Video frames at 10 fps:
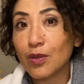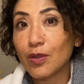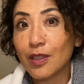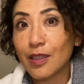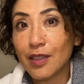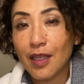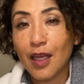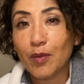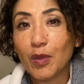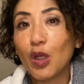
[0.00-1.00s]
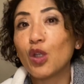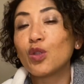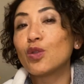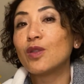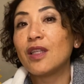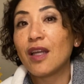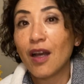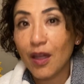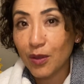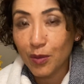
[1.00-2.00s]
to do the same to the
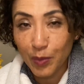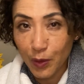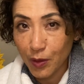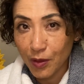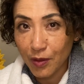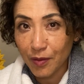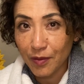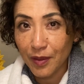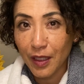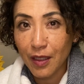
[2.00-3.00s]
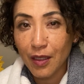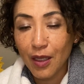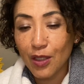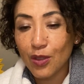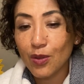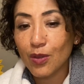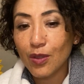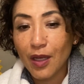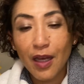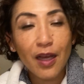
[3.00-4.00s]
other person, right? So
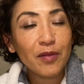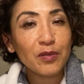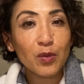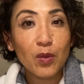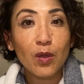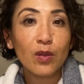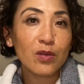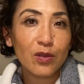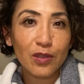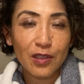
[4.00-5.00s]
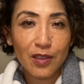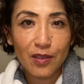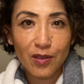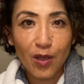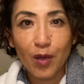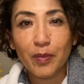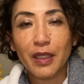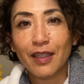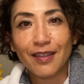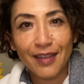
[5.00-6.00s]
you have the role to just stop it
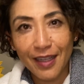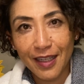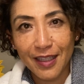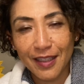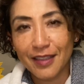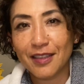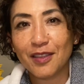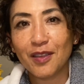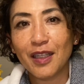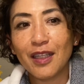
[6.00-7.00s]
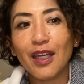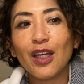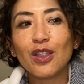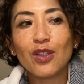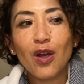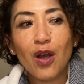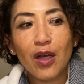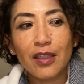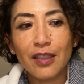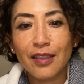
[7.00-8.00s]
and cut it, right?
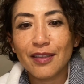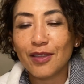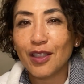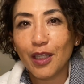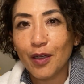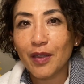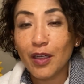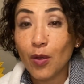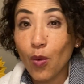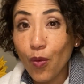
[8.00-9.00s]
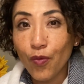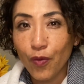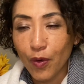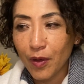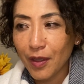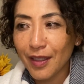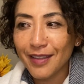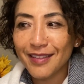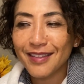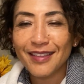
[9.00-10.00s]
Not to carry it over
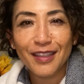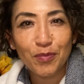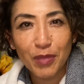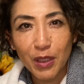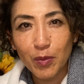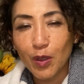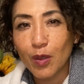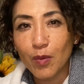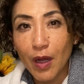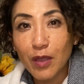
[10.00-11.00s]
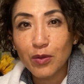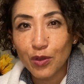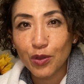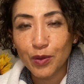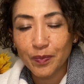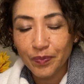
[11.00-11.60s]
to the people around you.